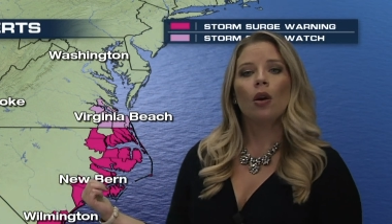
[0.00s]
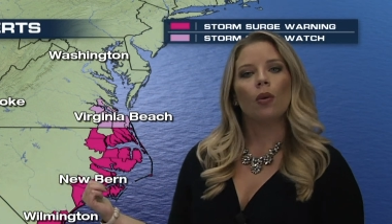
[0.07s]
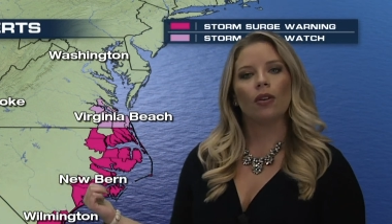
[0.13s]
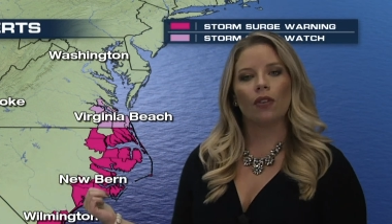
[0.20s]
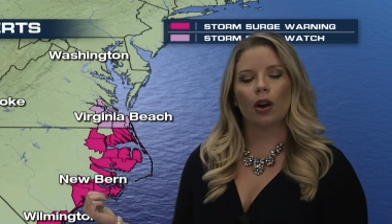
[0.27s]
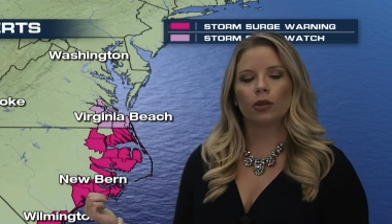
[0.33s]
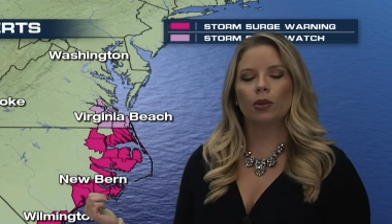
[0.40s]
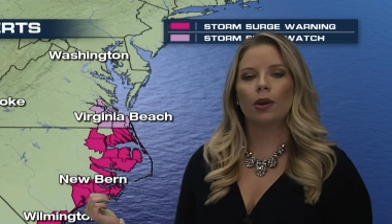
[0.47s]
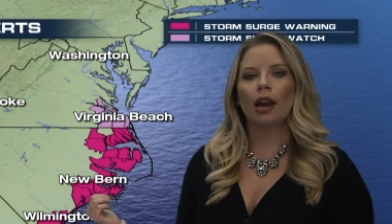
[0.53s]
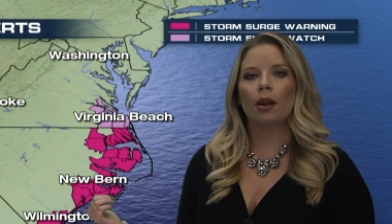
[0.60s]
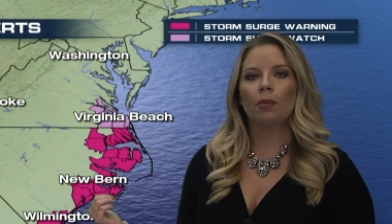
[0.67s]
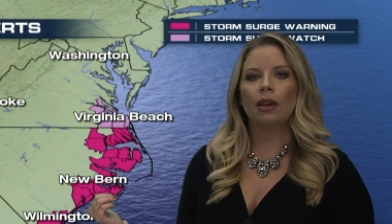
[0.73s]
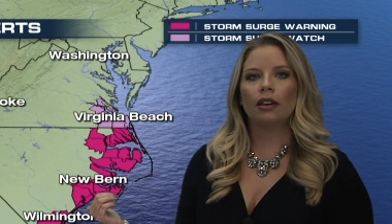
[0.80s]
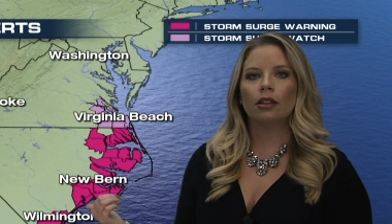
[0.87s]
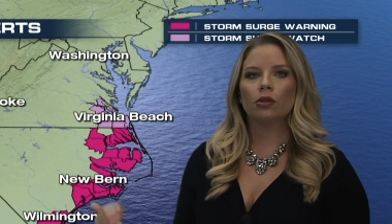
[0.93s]
we've also got to
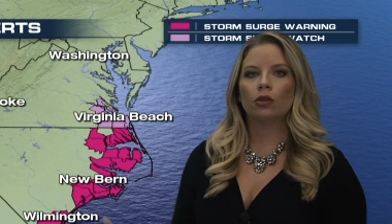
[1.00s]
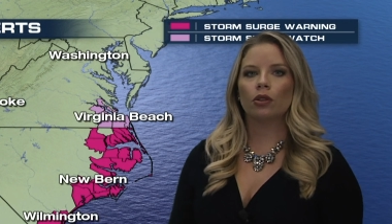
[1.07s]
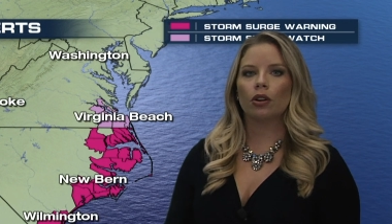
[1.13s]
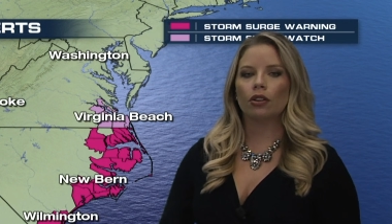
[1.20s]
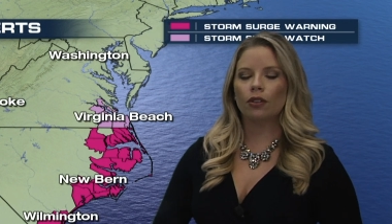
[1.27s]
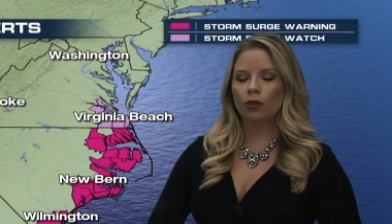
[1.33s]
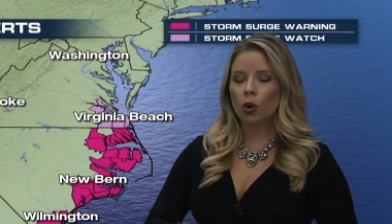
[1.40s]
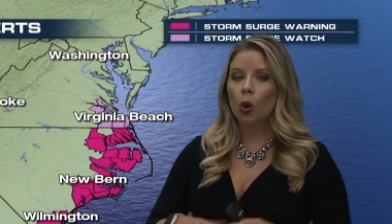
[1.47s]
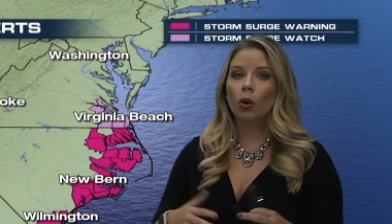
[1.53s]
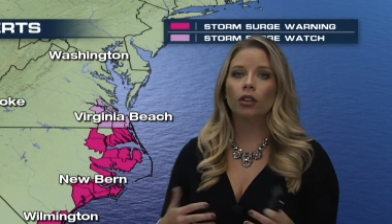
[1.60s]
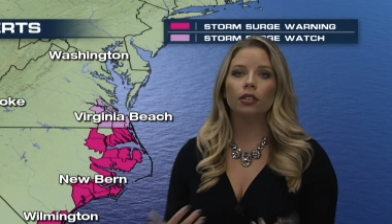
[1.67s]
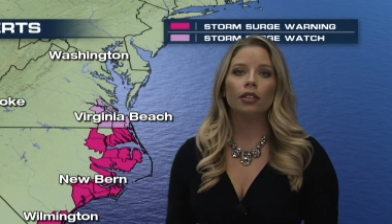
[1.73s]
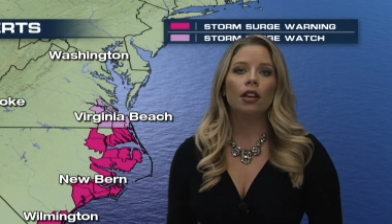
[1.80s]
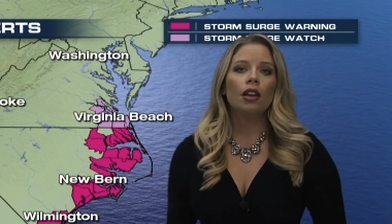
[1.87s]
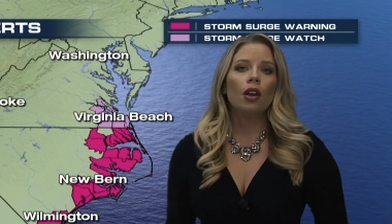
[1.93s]
be concerned, of
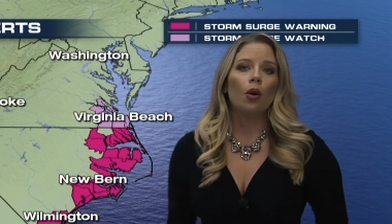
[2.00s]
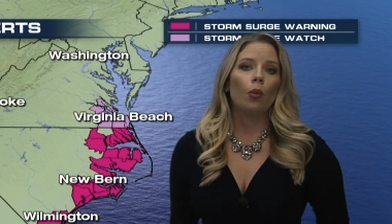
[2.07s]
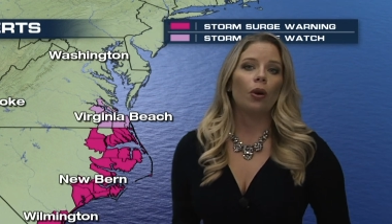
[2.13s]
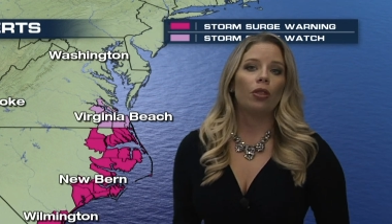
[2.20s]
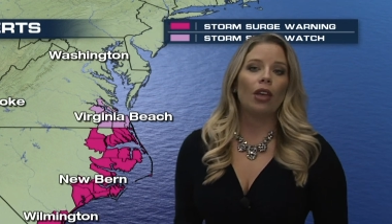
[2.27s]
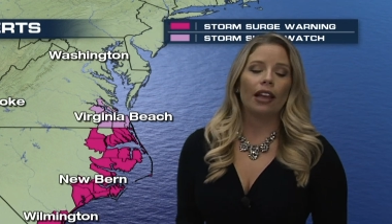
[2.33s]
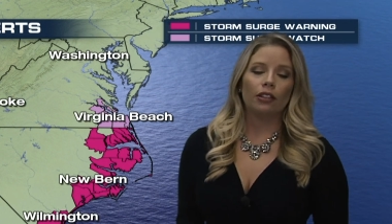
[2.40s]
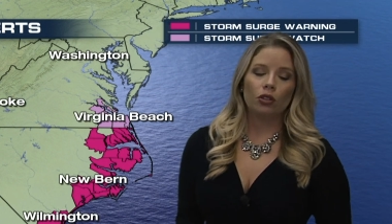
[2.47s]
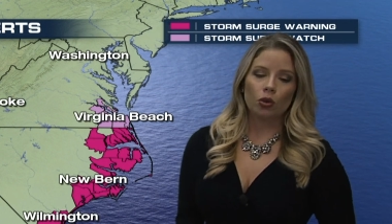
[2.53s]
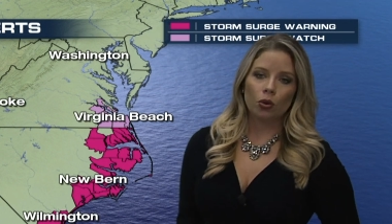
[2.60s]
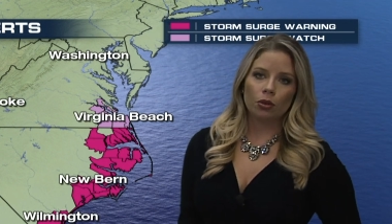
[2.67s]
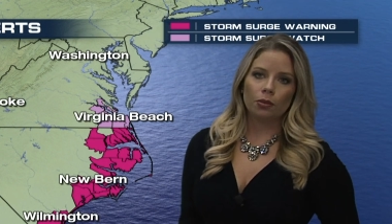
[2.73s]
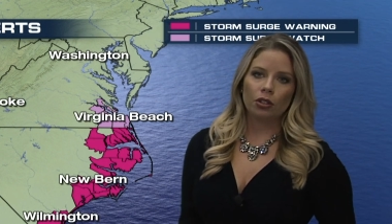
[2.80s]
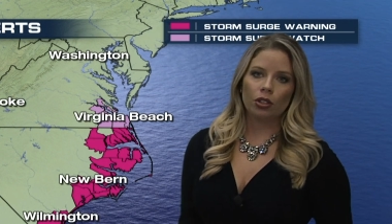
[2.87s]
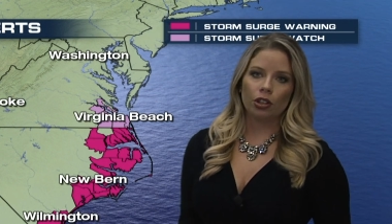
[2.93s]
course, with that
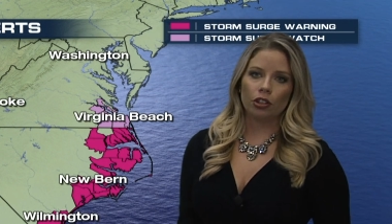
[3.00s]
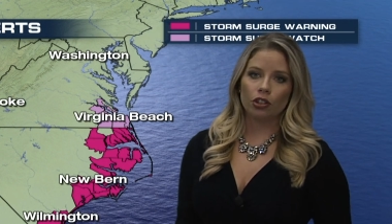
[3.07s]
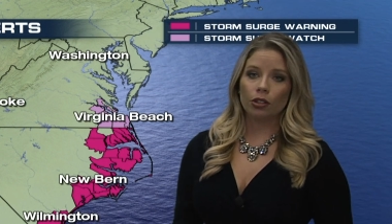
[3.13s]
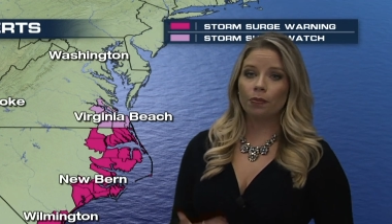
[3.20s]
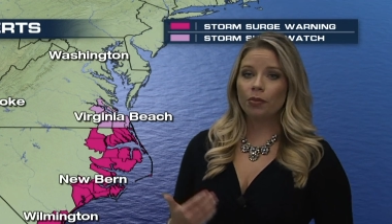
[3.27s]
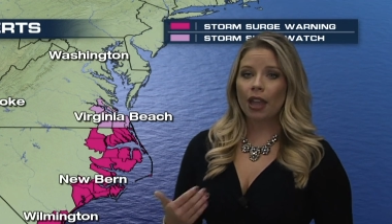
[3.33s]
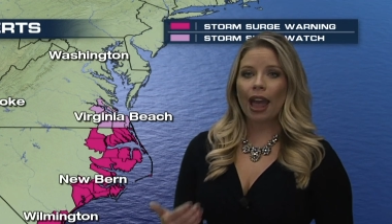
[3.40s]
storm surge.